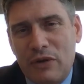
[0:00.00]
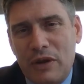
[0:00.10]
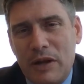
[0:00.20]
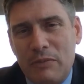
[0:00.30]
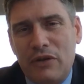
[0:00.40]
for
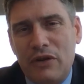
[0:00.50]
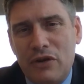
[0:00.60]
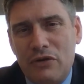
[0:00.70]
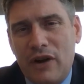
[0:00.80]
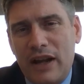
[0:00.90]
the people of the
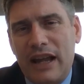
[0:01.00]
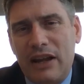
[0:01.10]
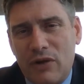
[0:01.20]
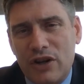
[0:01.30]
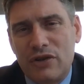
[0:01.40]
Ukraine
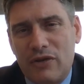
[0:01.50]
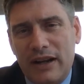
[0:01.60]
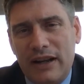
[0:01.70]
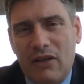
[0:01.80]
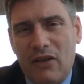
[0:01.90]
and Russia
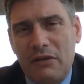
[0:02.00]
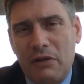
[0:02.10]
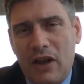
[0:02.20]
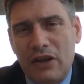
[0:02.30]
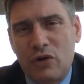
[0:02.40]
right now.
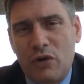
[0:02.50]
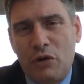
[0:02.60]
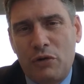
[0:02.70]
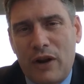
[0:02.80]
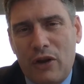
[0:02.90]
Lot, lots going
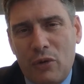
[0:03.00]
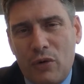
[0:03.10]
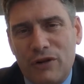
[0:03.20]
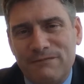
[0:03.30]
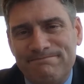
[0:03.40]
on around the
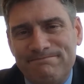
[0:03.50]
world.